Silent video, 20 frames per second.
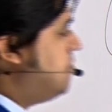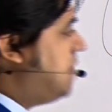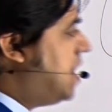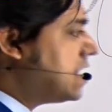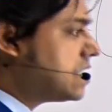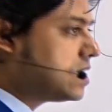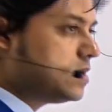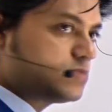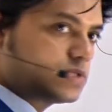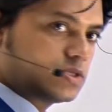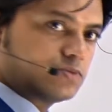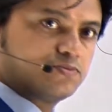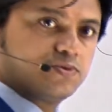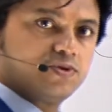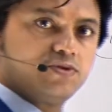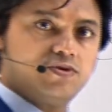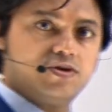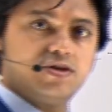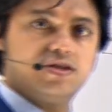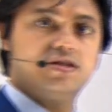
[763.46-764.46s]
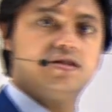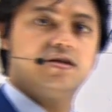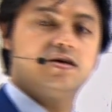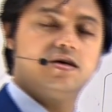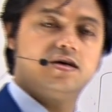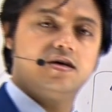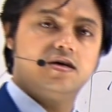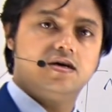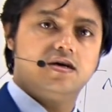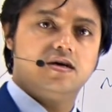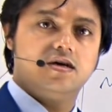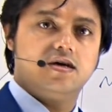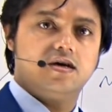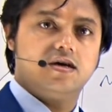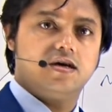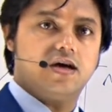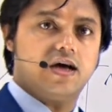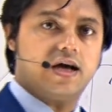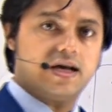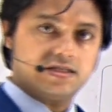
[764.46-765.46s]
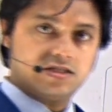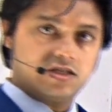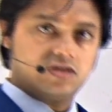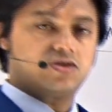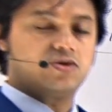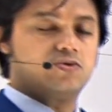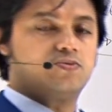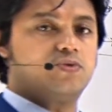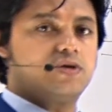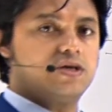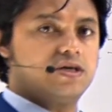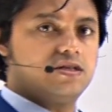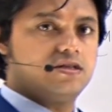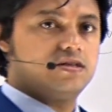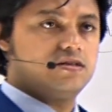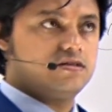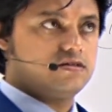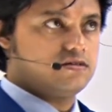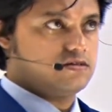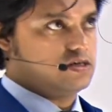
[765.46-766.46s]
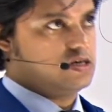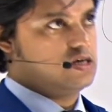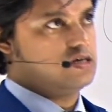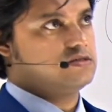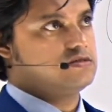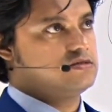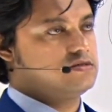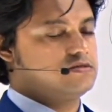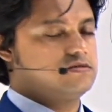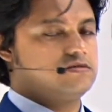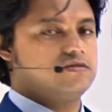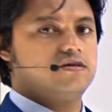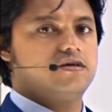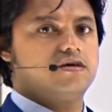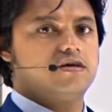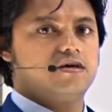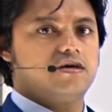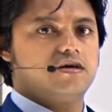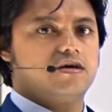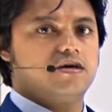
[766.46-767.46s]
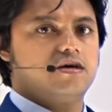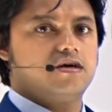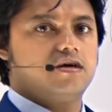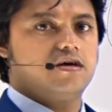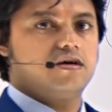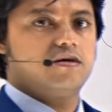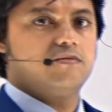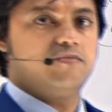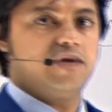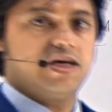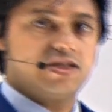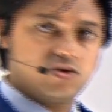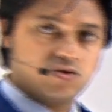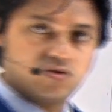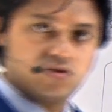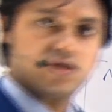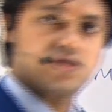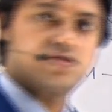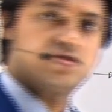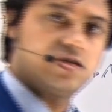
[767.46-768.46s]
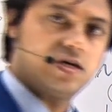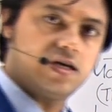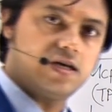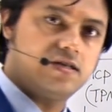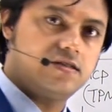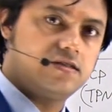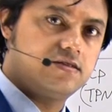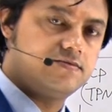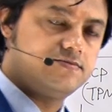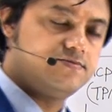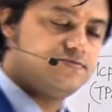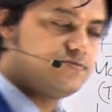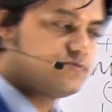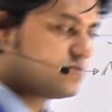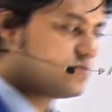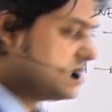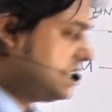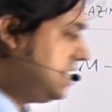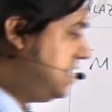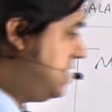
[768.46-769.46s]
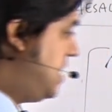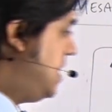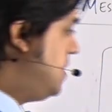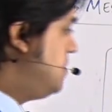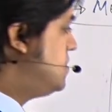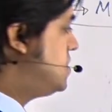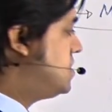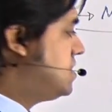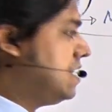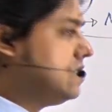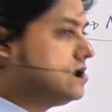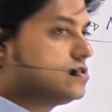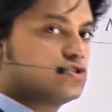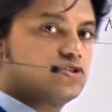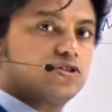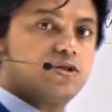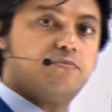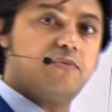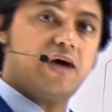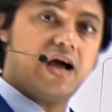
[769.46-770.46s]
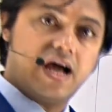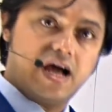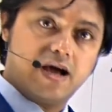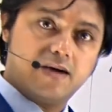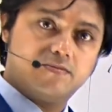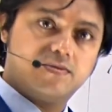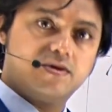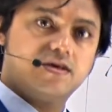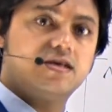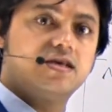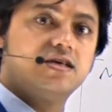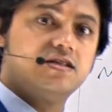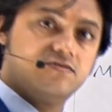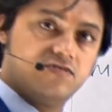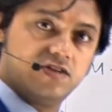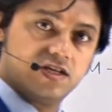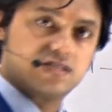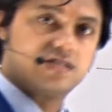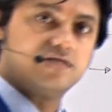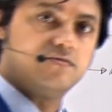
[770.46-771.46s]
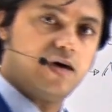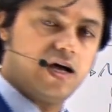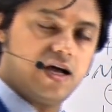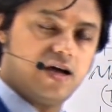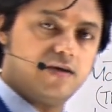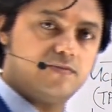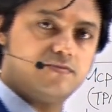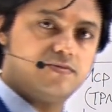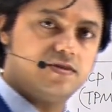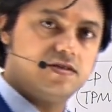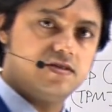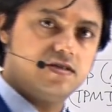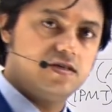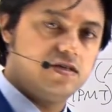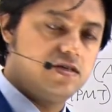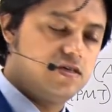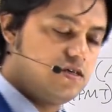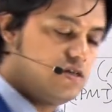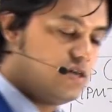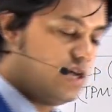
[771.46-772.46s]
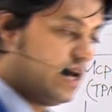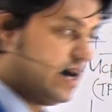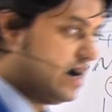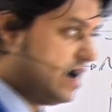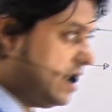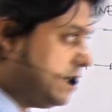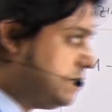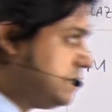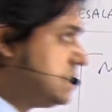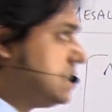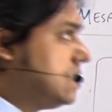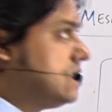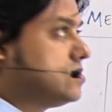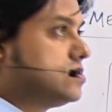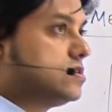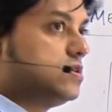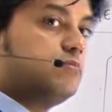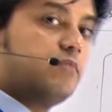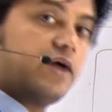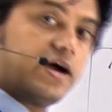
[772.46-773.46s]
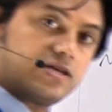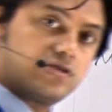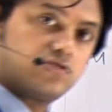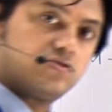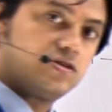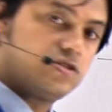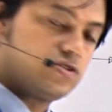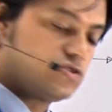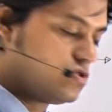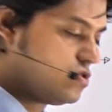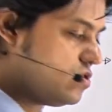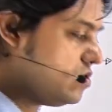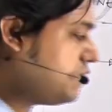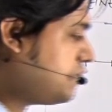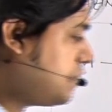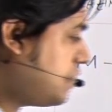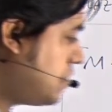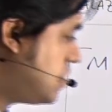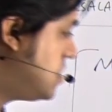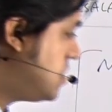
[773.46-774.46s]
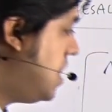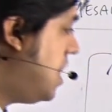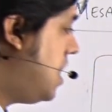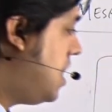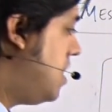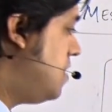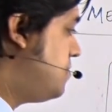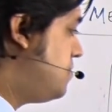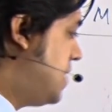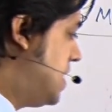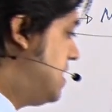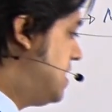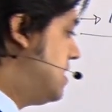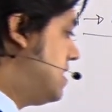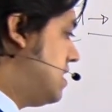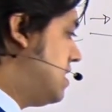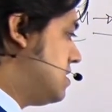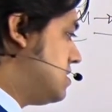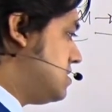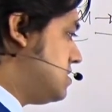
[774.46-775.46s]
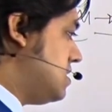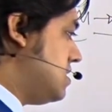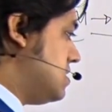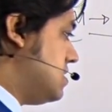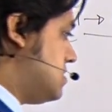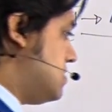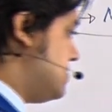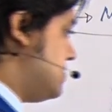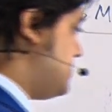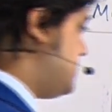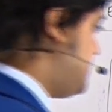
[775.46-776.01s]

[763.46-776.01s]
mercaptopurine, azathioprine, yes, methotrexate, and M stands for the MAB, infliximab, and M stands for the metronidazole for the perianal disease.